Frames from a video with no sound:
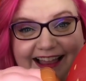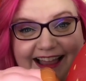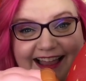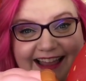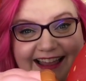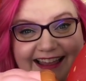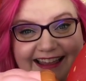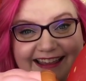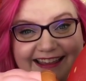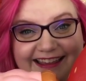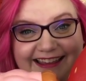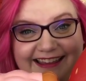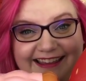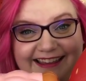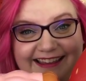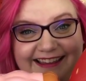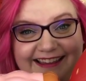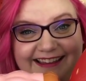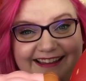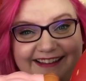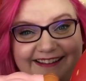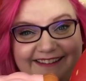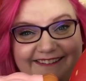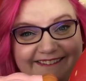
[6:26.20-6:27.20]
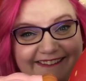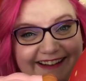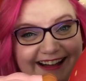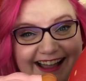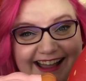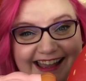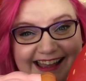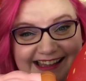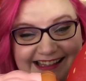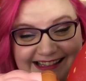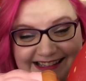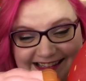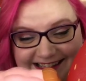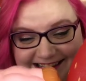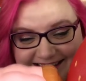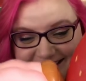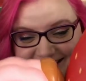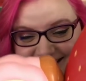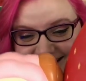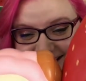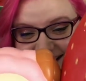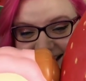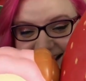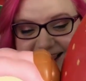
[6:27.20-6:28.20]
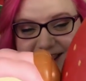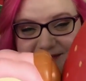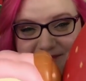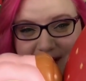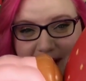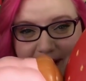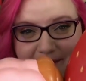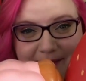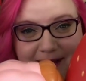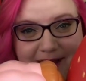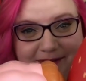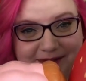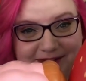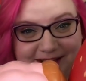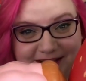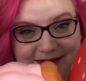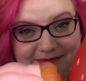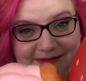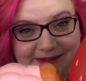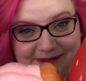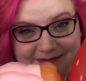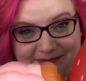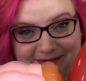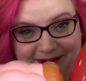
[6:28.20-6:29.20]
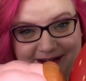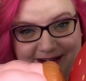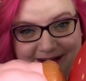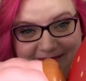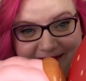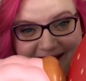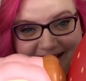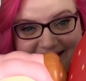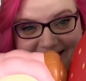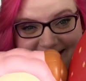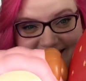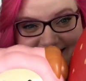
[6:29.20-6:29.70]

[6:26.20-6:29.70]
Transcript: Like, what? Like the pop-up sheep is a pretty big